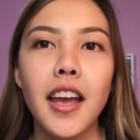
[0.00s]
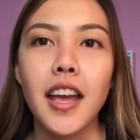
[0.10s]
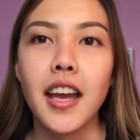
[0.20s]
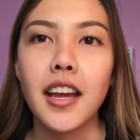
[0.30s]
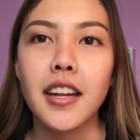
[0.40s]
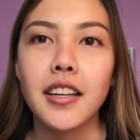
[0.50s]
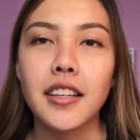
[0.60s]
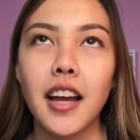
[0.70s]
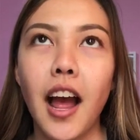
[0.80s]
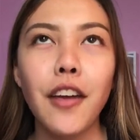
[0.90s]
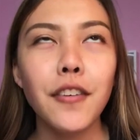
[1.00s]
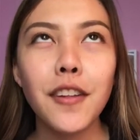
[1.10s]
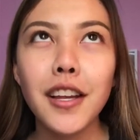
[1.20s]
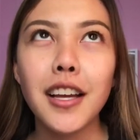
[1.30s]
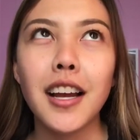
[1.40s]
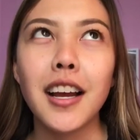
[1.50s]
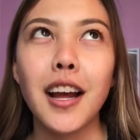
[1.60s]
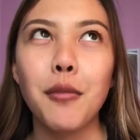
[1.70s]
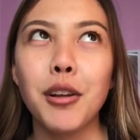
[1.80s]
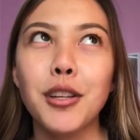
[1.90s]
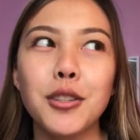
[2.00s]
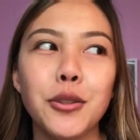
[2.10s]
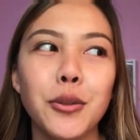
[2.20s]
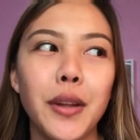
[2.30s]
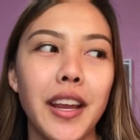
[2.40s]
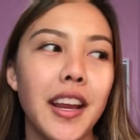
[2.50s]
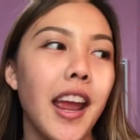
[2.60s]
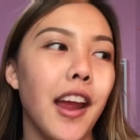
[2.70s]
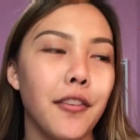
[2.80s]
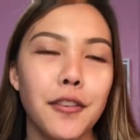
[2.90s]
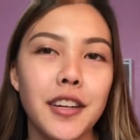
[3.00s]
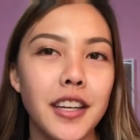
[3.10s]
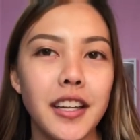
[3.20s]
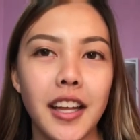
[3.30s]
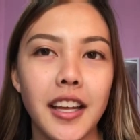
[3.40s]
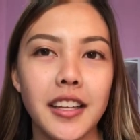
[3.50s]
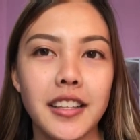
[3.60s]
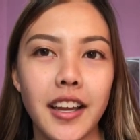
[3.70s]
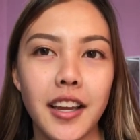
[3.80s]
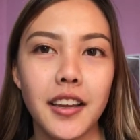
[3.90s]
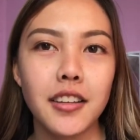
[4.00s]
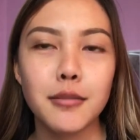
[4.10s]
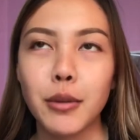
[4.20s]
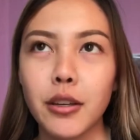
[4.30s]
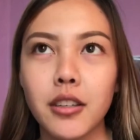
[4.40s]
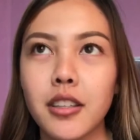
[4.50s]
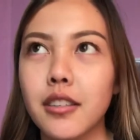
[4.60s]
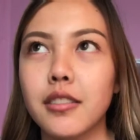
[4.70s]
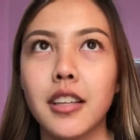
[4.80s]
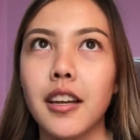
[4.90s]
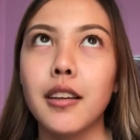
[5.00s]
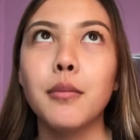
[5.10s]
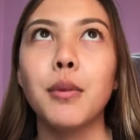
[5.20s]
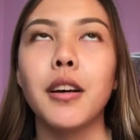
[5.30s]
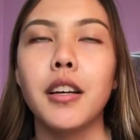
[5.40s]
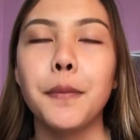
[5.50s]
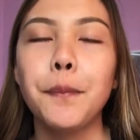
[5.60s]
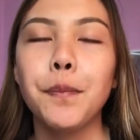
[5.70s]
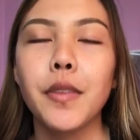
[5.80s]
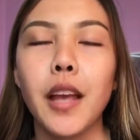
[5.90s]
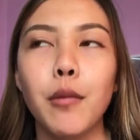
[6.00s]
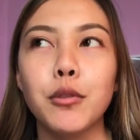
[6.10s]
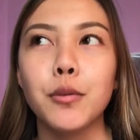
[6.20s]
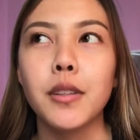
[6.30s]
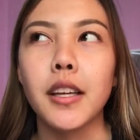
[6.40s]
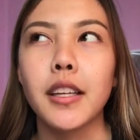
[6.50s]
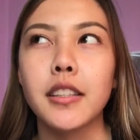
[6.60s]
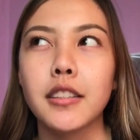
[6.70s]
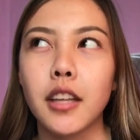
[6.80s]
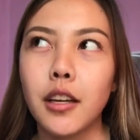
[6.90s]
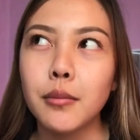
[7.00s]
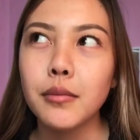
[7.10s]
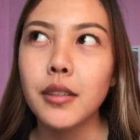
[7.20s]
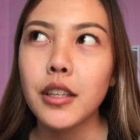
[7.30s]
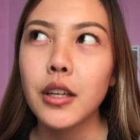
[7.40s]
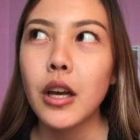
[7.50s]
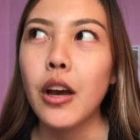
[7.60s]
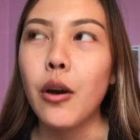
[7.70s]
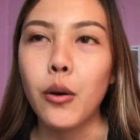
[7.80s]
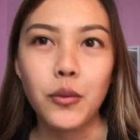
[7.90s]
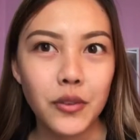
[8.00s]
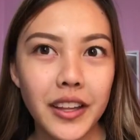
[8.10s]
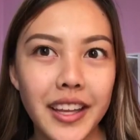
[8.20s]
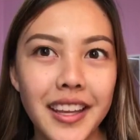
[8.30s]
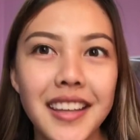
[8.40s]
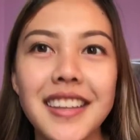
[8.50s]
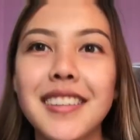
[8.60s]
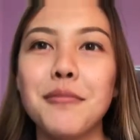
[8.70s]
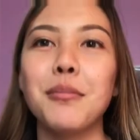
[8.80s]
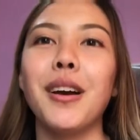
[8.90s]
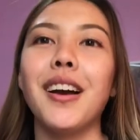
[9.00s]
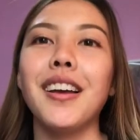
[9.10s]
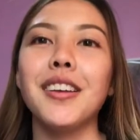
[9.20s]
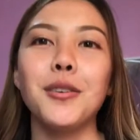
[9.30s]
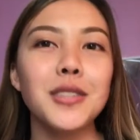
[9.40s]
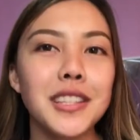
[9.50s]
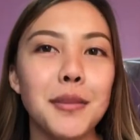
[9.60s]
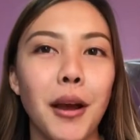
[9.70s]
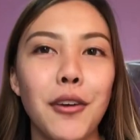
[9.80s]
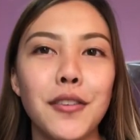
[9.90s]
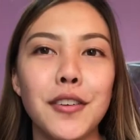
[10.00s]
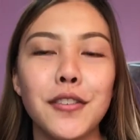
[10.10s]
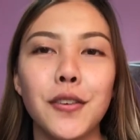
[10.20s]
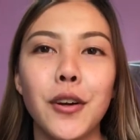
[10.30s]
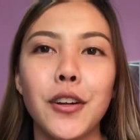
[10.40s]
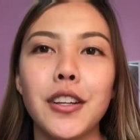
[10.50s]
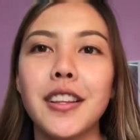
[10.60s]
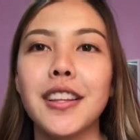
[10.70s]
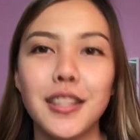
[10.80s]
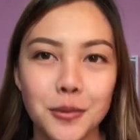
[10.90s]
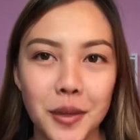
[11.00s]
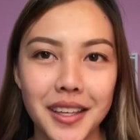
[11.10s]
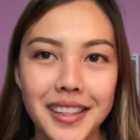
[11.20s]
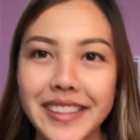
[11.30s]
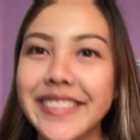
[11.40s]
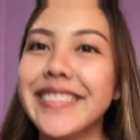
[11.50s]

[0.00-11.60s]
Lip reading: And I feel like I'm not gonna do like every like day spirit day, but I'm doing like some. Hopefully, but you'll see my outfits for this week.